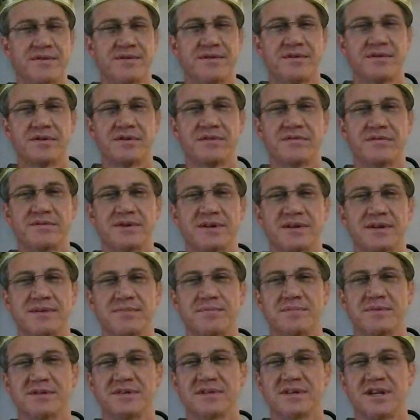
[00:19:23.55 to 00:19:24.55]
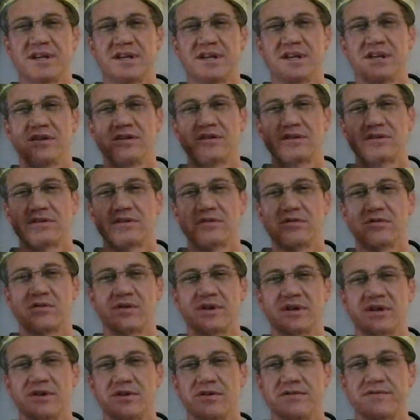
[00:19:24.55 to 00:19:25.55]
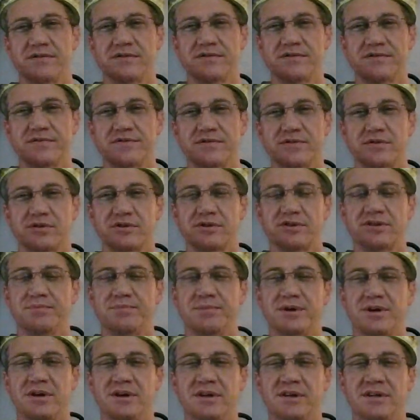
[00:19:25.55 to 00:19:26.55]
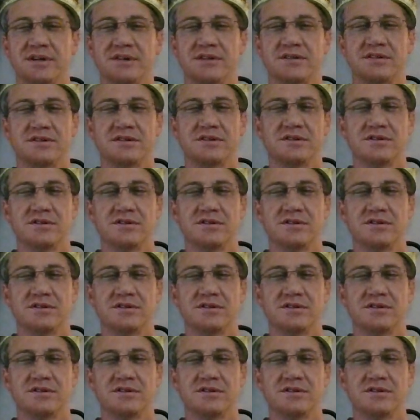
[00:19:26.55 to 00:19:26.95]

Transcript: Third rip is like you just going to want to go for the full experience.